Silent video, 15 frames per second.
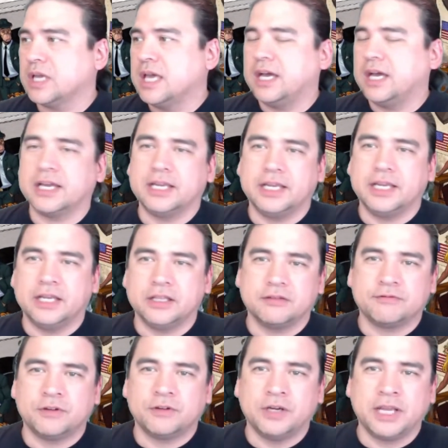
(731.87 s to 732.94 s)
I got Elliot
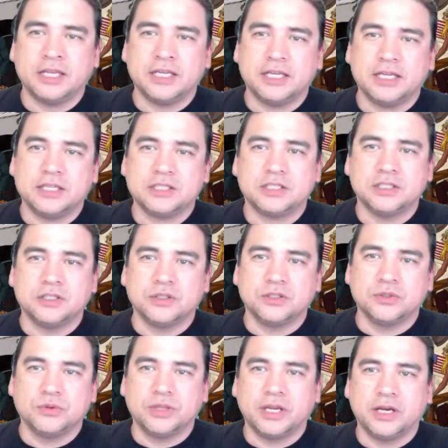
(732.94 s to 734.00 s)
Fernandez to
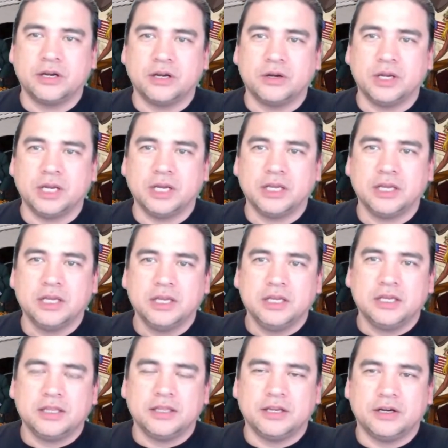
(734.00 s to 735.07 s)
do
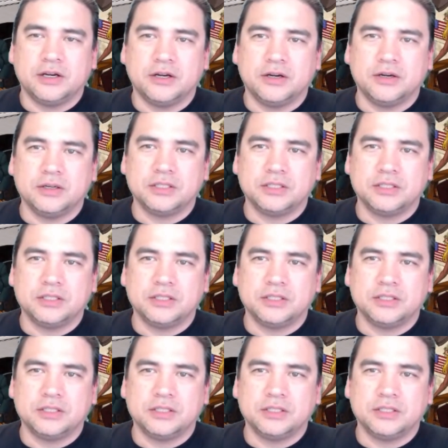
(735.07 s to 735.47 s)
their